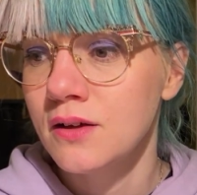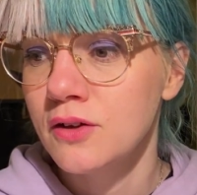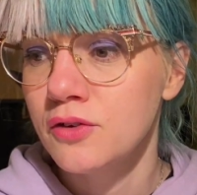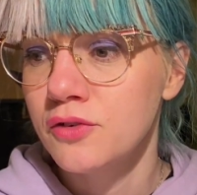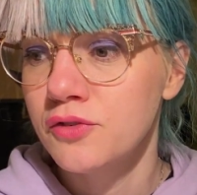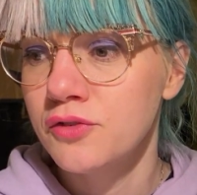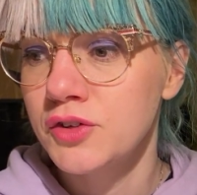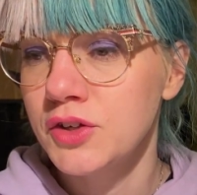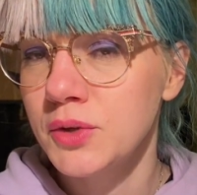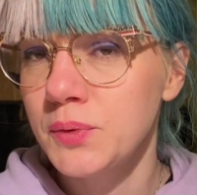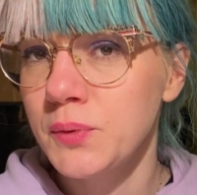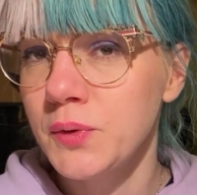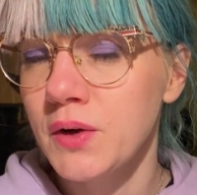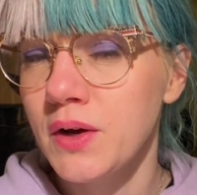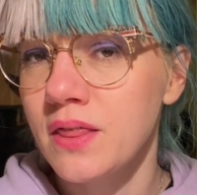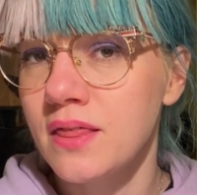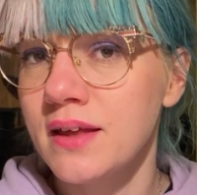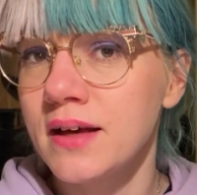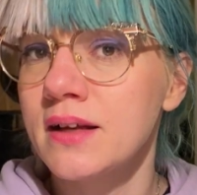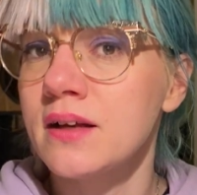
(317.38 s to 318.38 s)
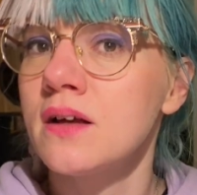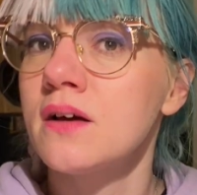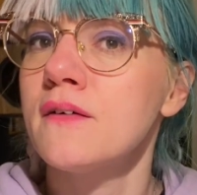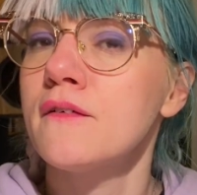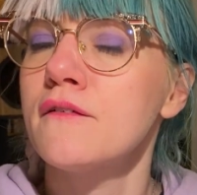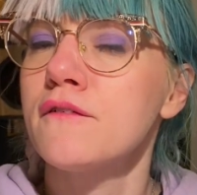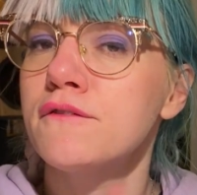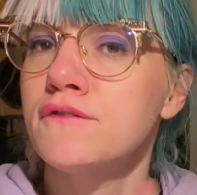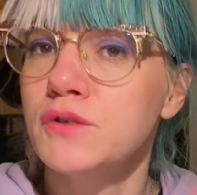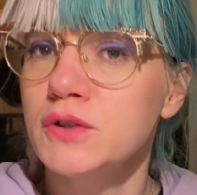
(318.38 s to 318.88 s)
fewer than
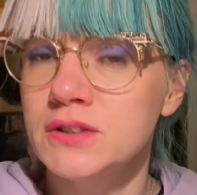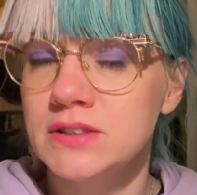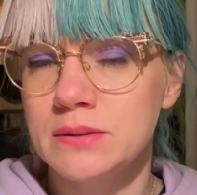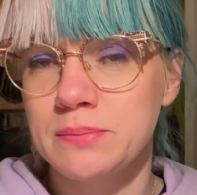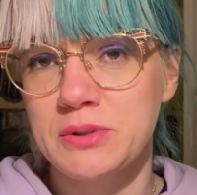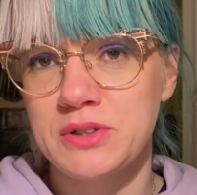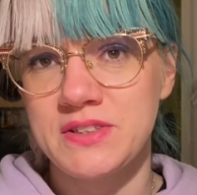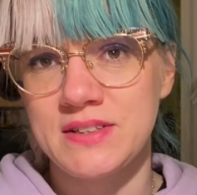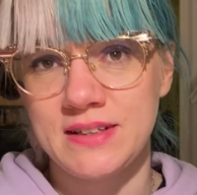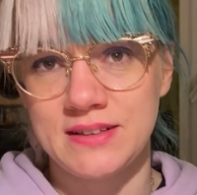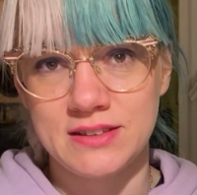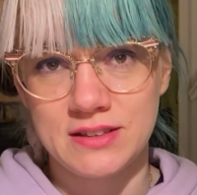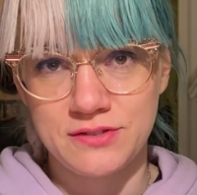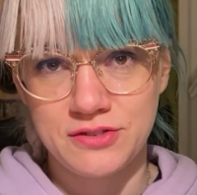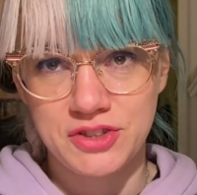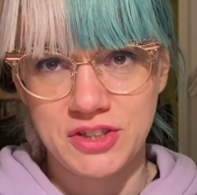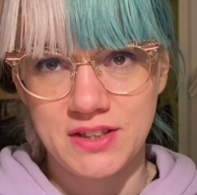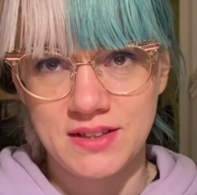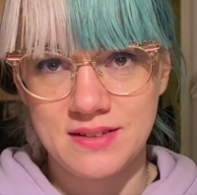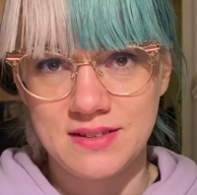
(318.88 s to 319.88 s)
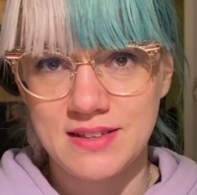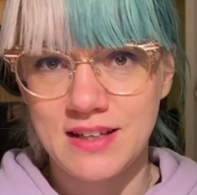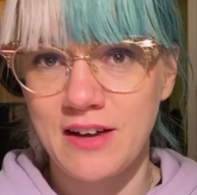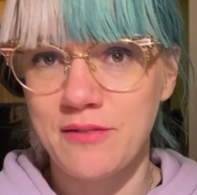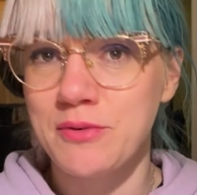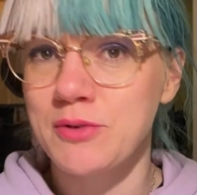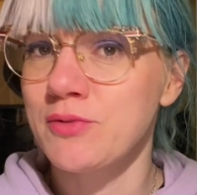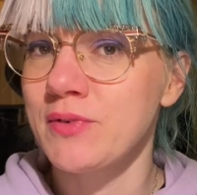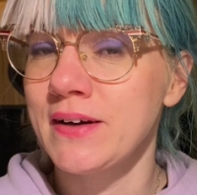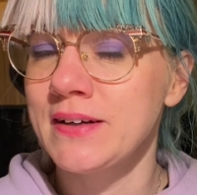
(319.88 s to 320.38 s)
40% of shades have
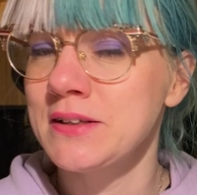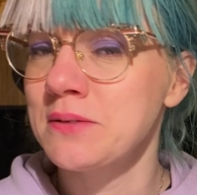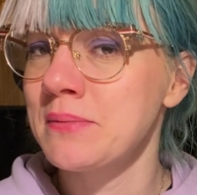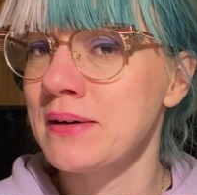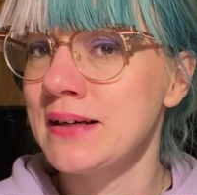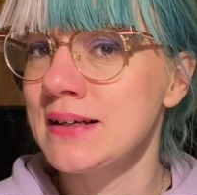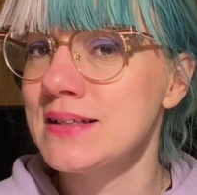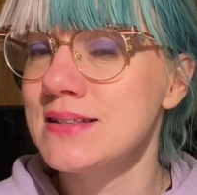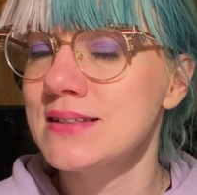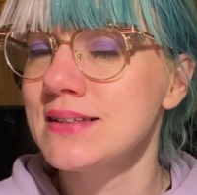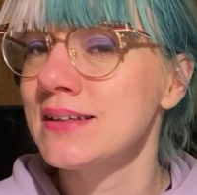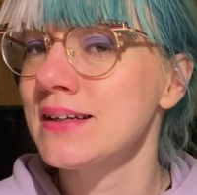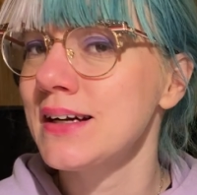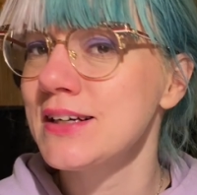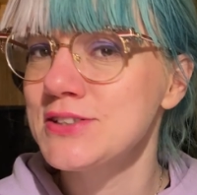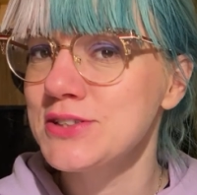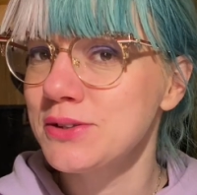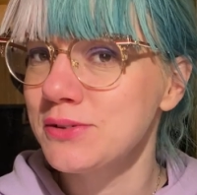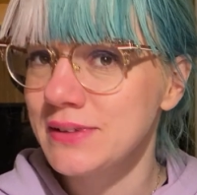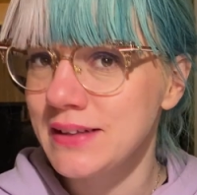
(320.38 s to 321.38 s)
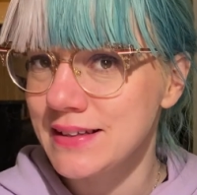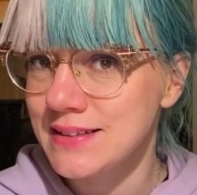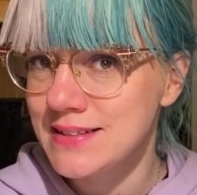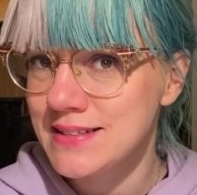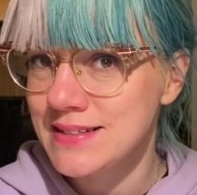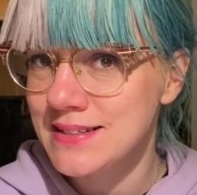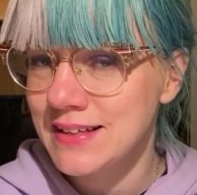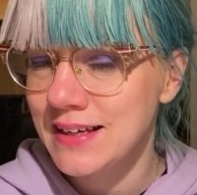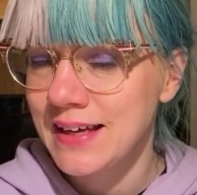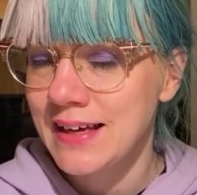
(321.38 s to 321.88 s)
been randomized in eyeshadow
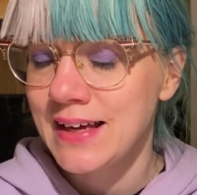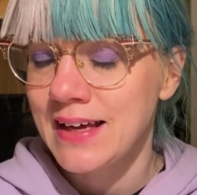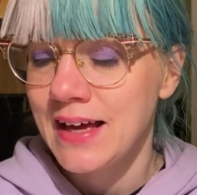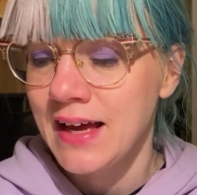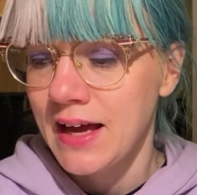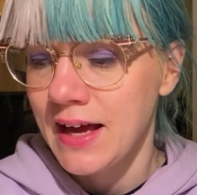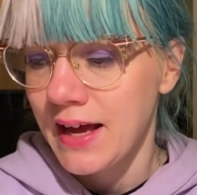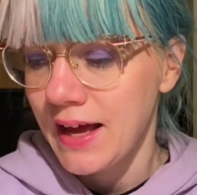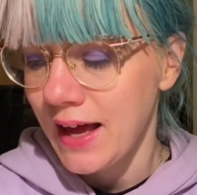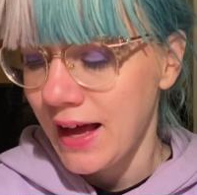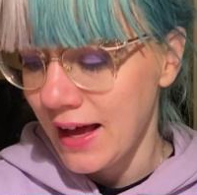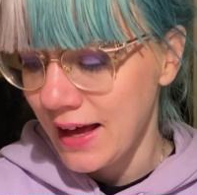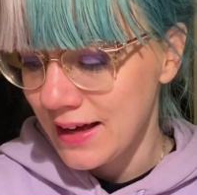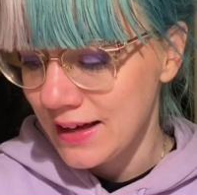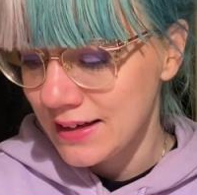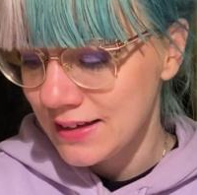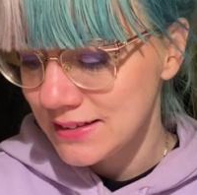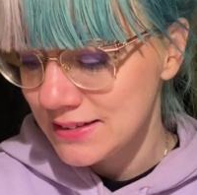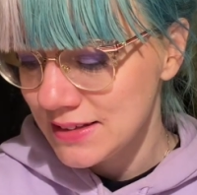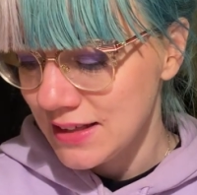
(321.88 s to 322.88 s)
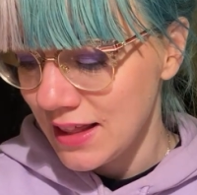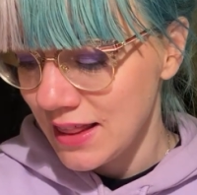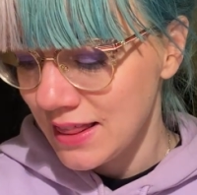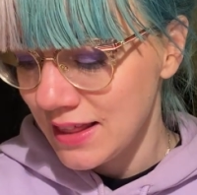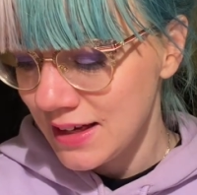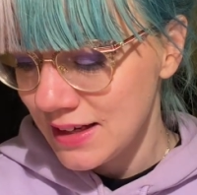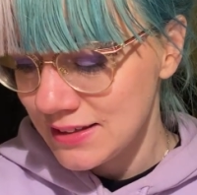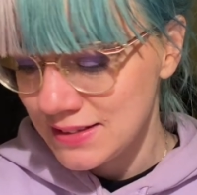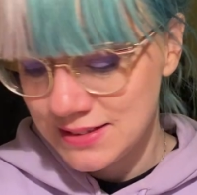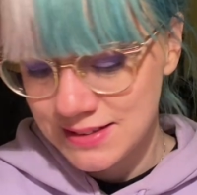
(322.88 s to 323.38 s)
roulettes. And
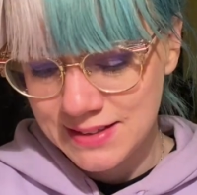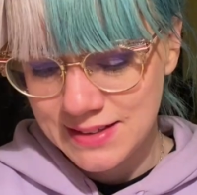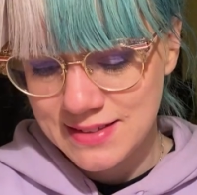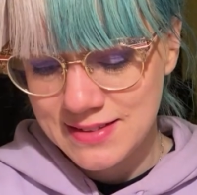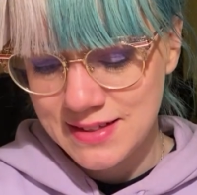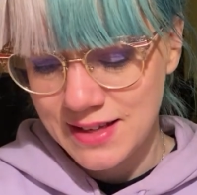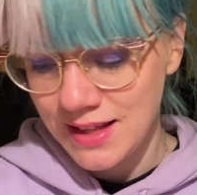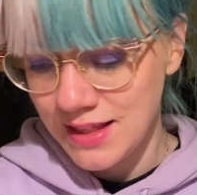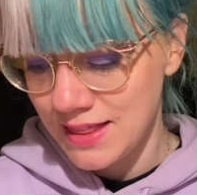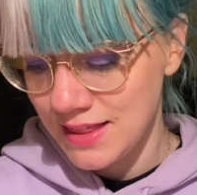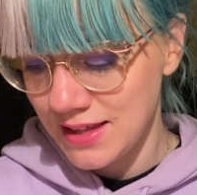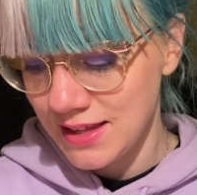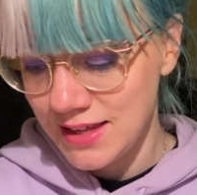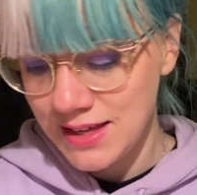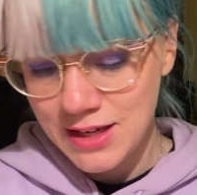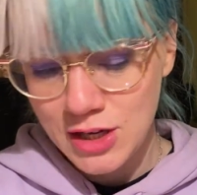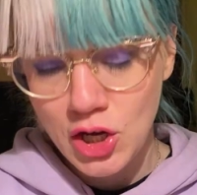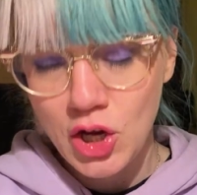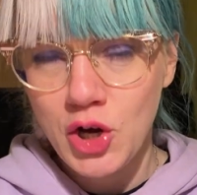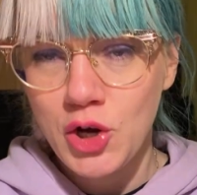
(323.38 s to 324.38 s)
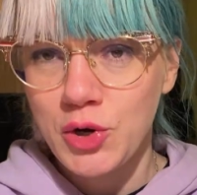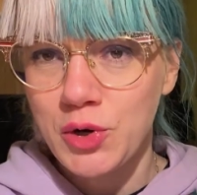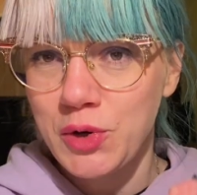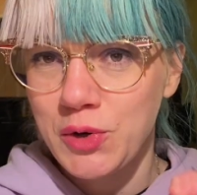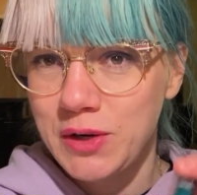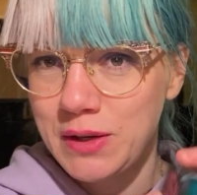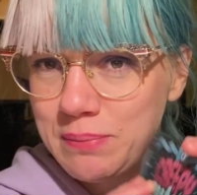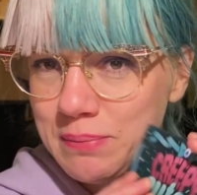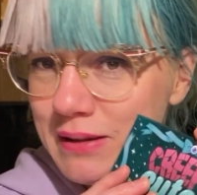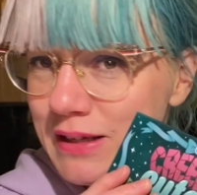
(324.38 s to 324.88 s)
that is the
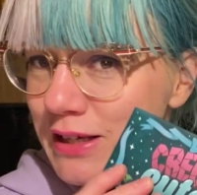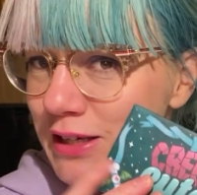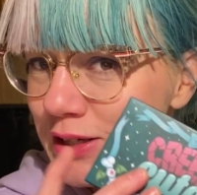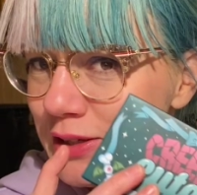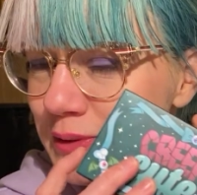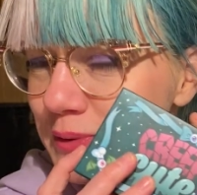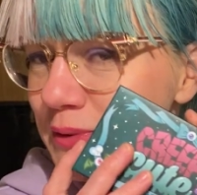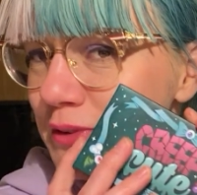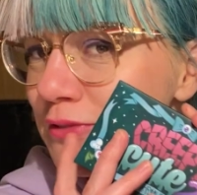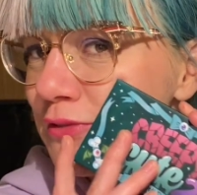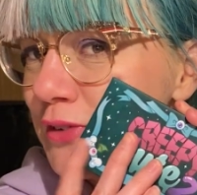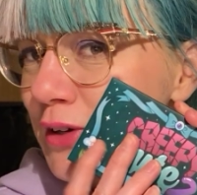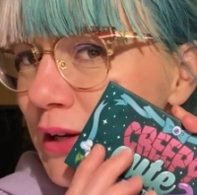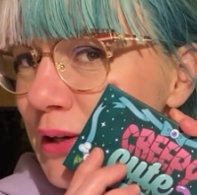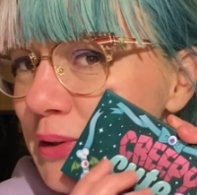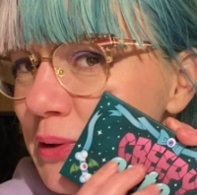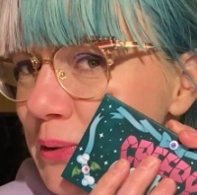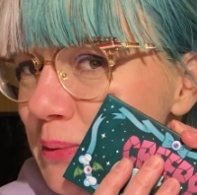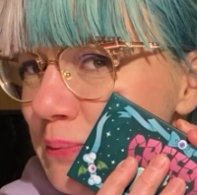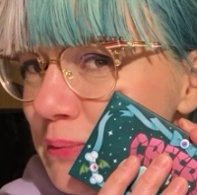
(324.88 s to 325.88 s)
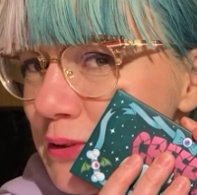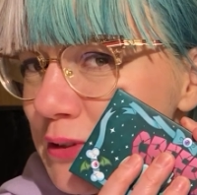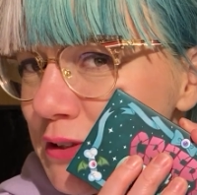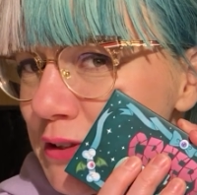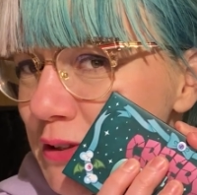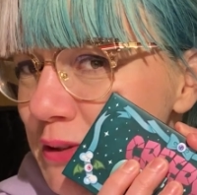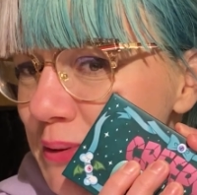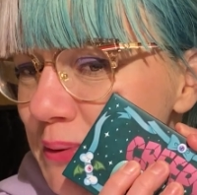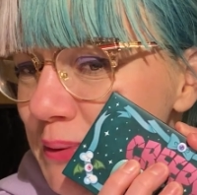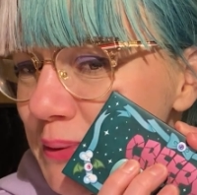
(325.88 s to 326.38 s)
Creepy Cute Volume
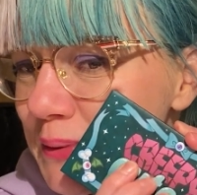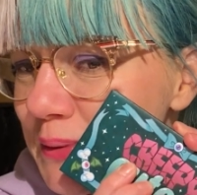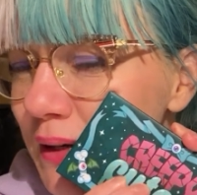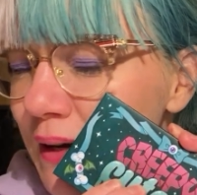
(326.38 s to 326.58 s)
2.